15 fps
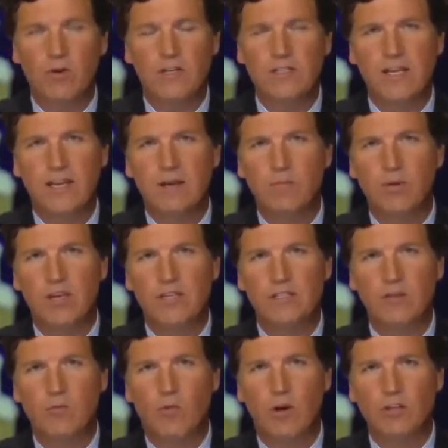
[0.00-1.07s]
of what has taken
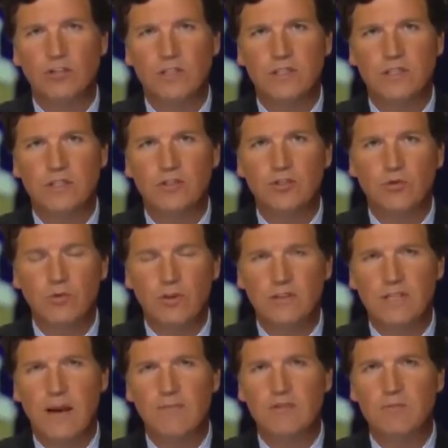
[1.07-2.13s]
place in Washington. Too
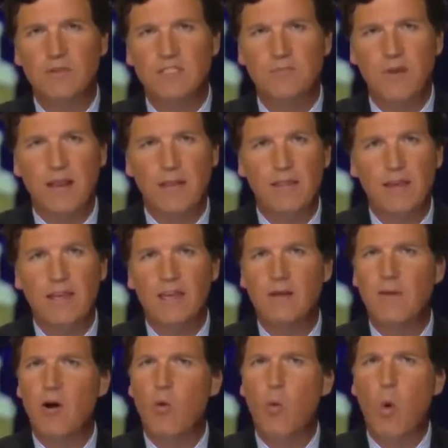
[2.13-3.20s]
little time has been spent
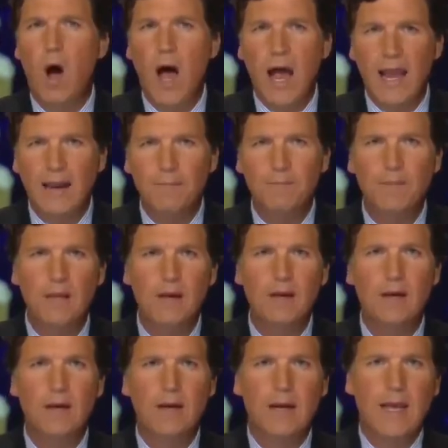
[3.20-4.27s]
thinking about why.
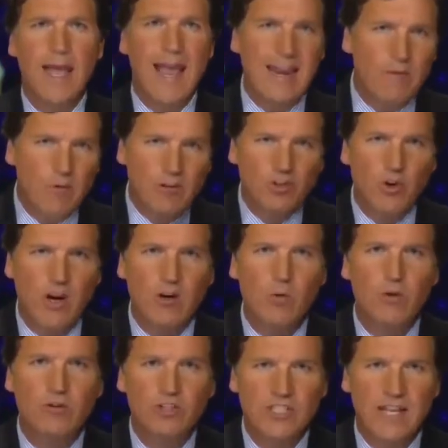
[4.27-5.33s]
Anyone who's trying
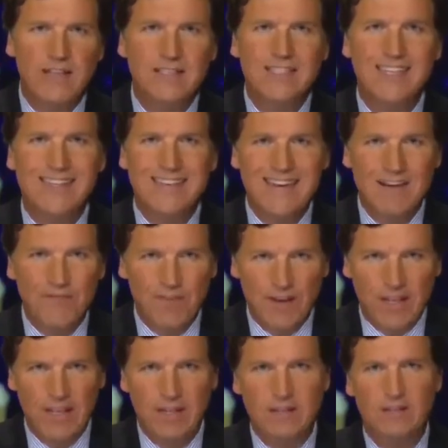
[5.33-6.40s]
to understand the
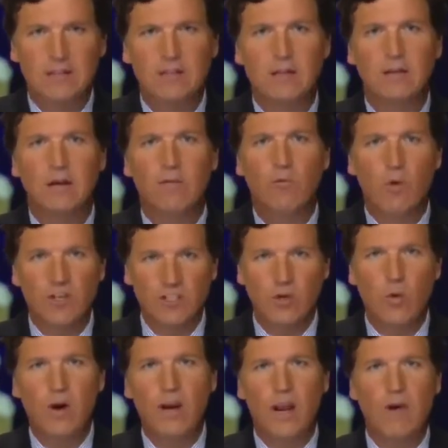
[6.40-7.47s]
significance of what's
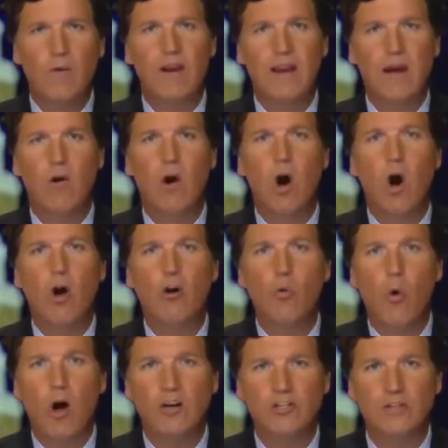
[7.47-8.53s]
going on right now ought
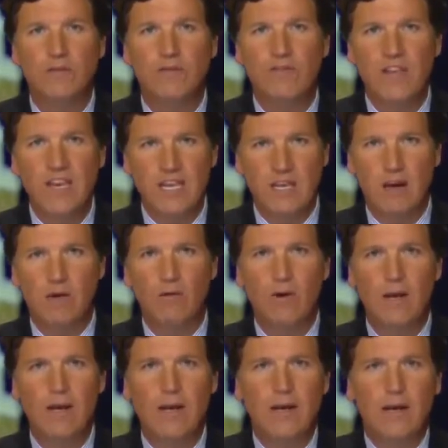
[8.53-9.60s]
to watch the video
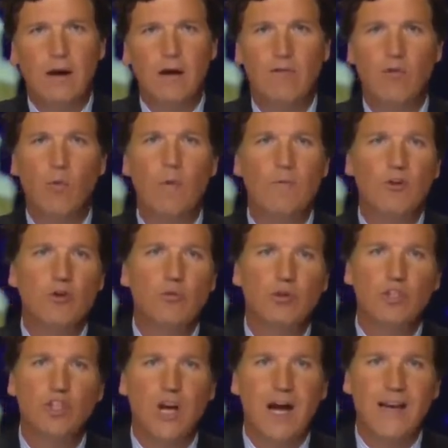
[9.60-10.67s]
of the woman who
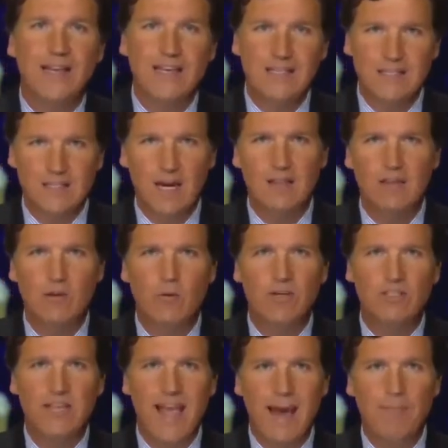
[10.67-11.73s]
was shot inside the
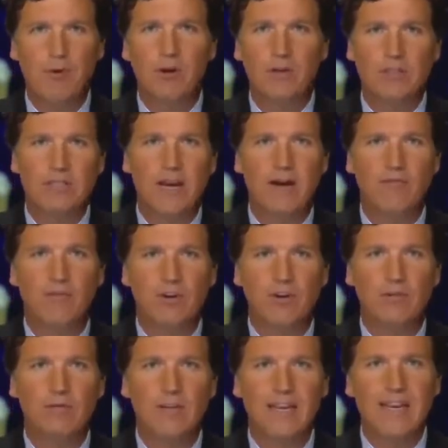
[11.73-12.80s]
U.S. Capitol this
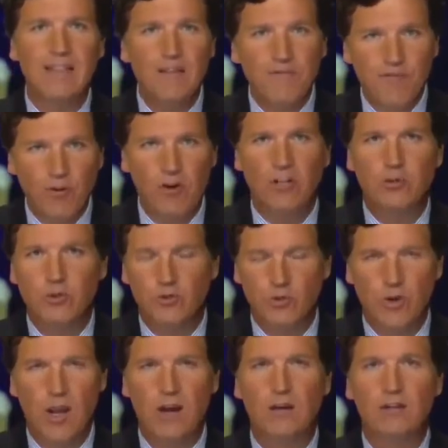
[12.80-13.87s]
afternoon. In the footage, which
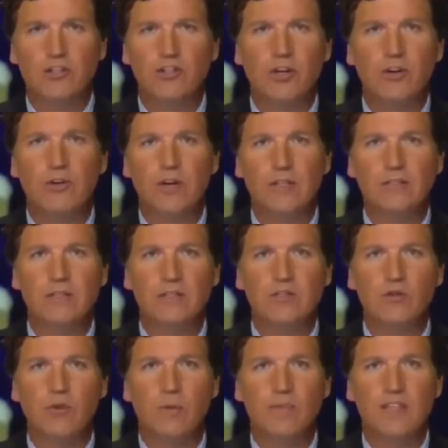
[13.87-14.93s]
we're not going to show you because it's
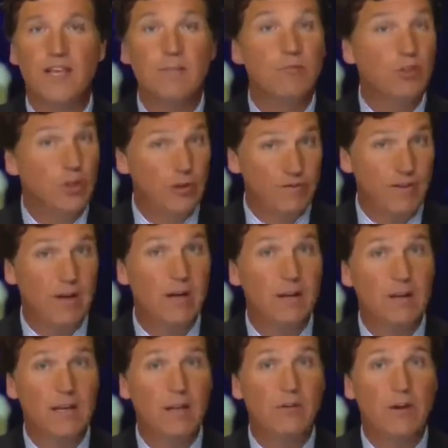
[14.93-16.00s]
too upsetting, but you can find it
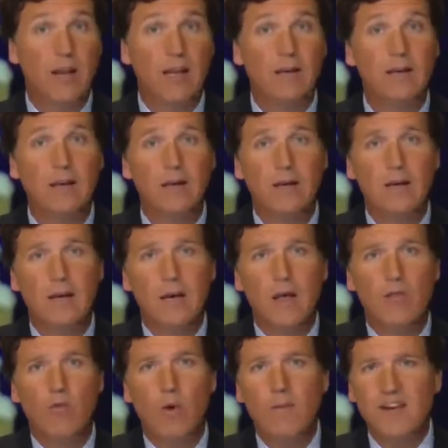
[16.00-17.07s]
on the internet,
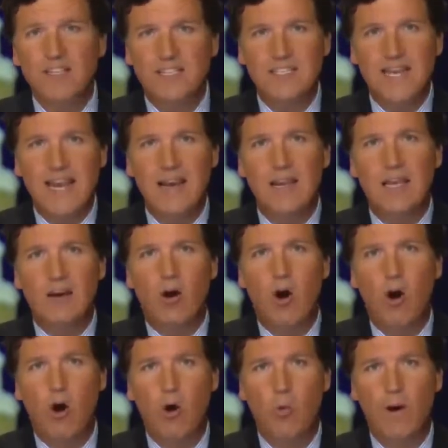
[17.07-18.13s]
the woman is standing in a
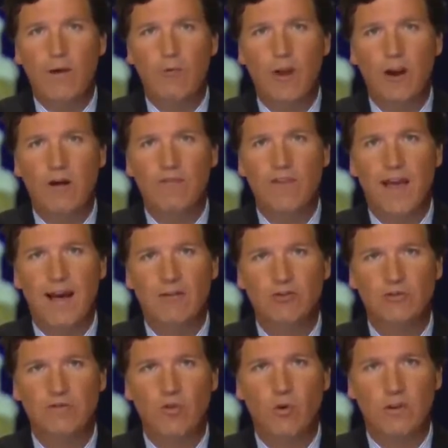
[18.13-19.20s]
hallway right off the
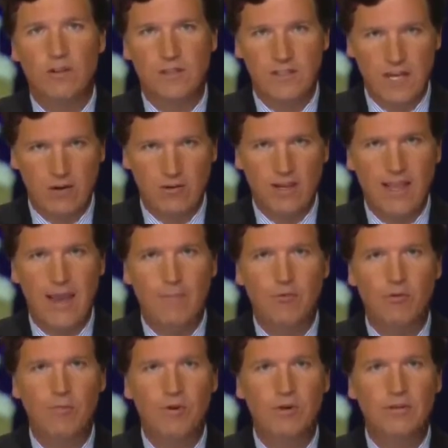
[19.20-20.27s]
House floor at the center of the
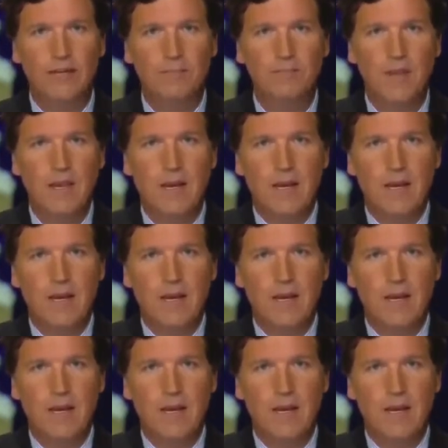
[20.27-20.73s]
Capitol building.